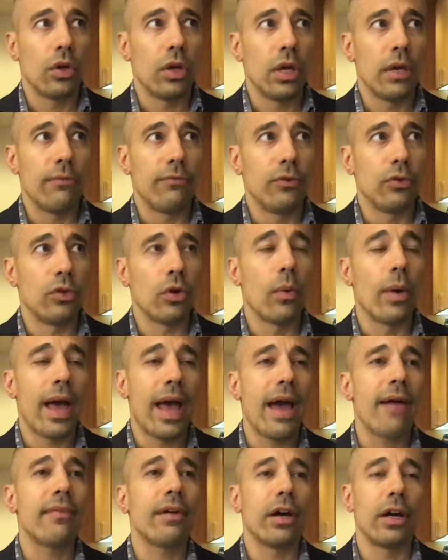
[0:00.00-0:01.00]
If you don't
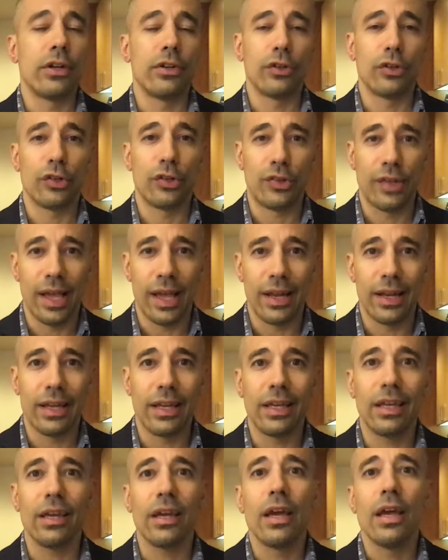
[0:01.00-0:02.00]
have that
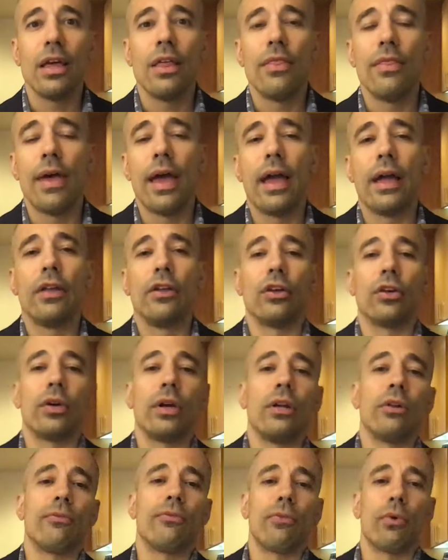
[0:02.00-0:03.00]
understanding, then you're
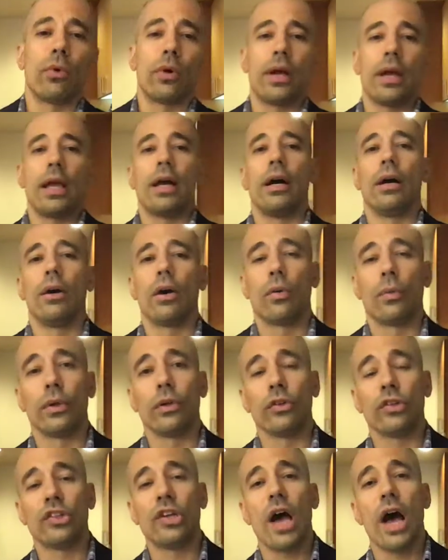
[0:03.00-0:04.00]
in for a
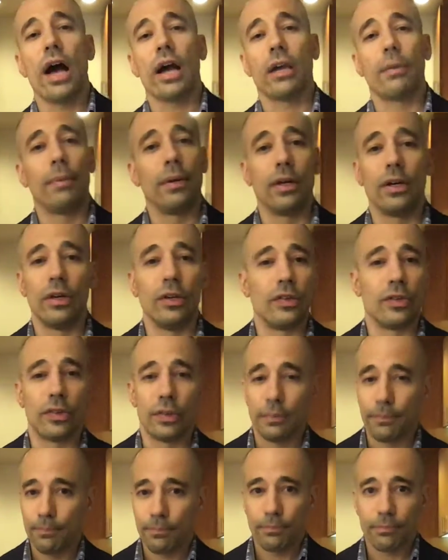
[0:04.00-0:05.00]
real shock,
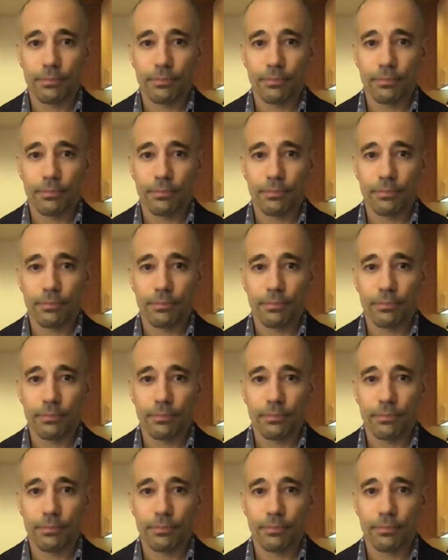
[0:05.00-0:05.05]
because